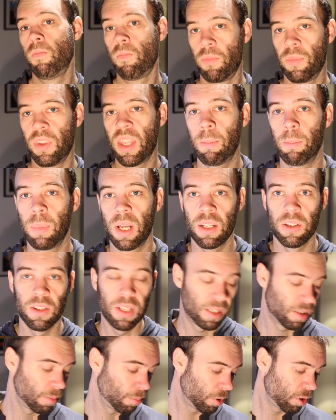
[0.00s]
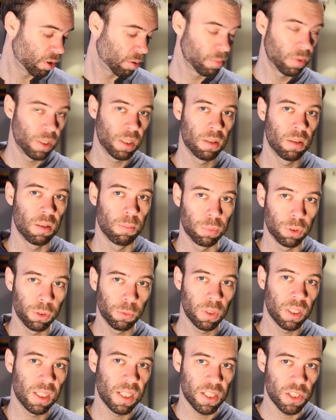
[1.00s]
that button down the bottom, the blue
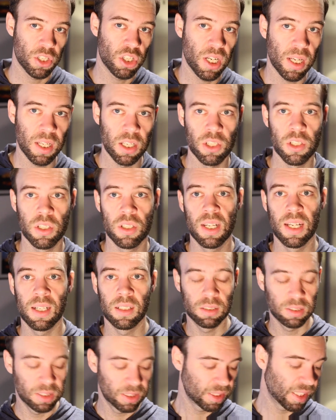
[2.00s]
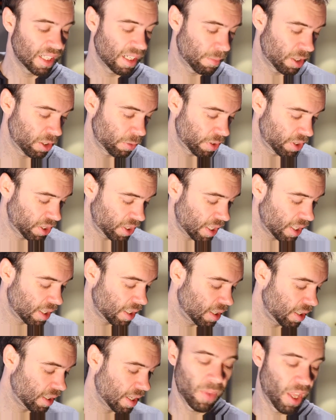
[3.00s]
one, has changed to now list how much we're
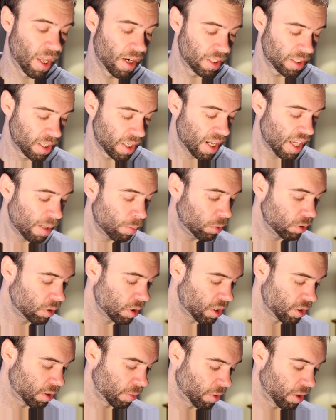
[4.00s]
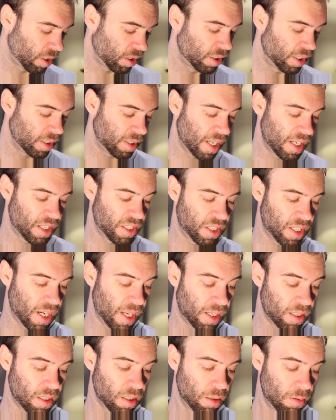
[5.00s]
staking, and it's enabled. So I'm going to click that
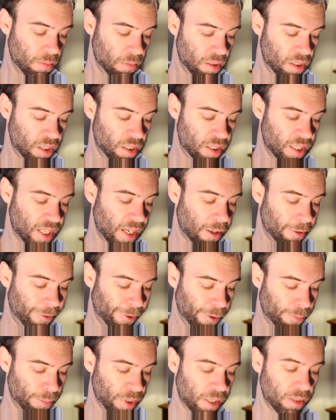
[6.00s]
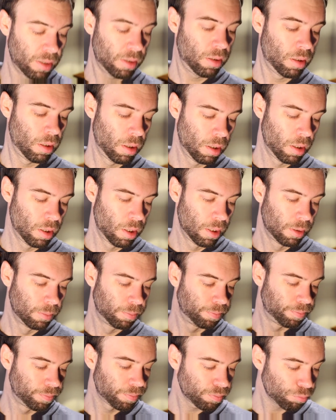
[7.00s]
Stake CRO button.
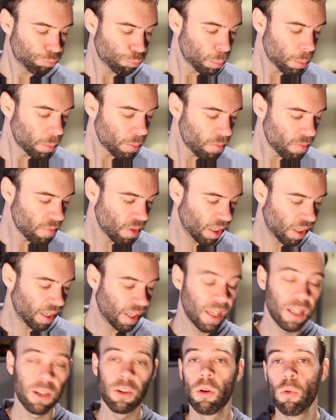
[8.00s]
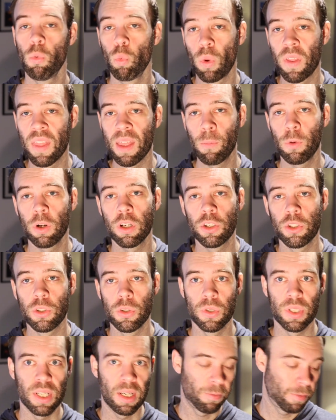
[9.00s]
And we then want to
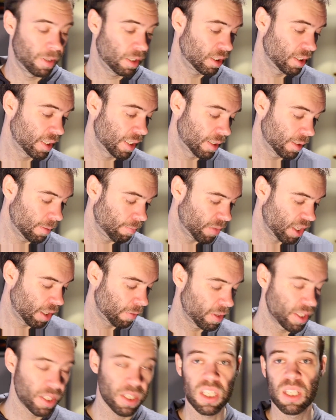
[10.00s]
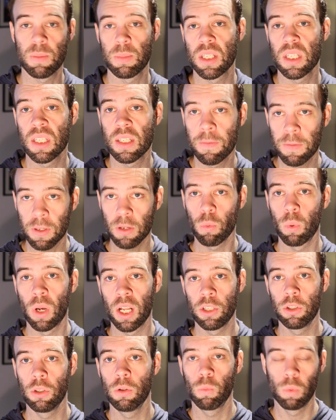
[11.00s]
choose our validator. Now, if there's a specific
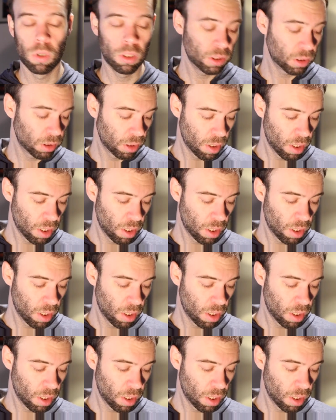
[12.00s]
one you want,